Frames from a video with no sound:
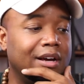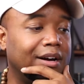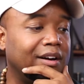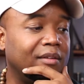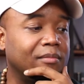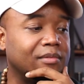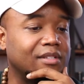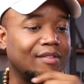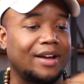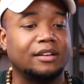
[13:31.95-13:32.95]

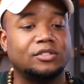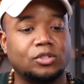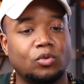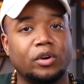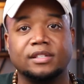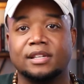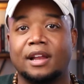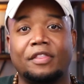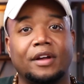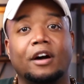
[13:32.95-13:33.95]
because I've got stories and
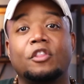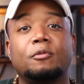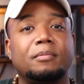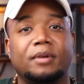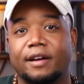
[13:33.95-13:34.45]
I think other people